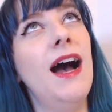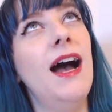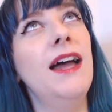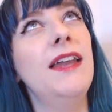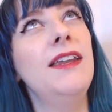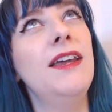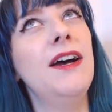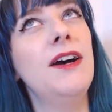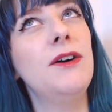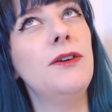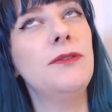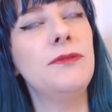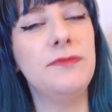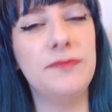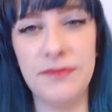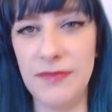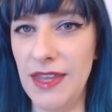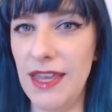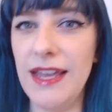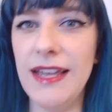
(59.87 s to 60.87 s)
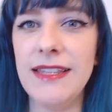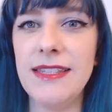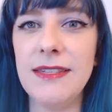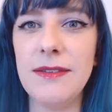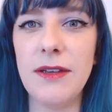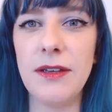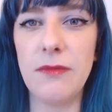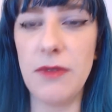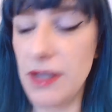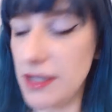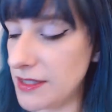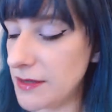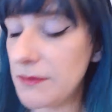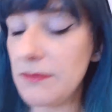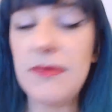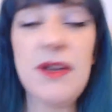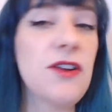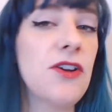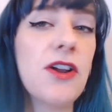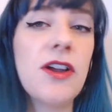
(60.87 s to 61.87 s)
I know it's a it's a
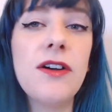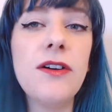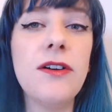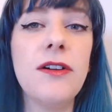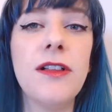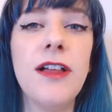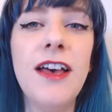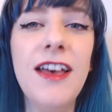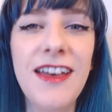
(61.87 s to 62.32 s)
miracle.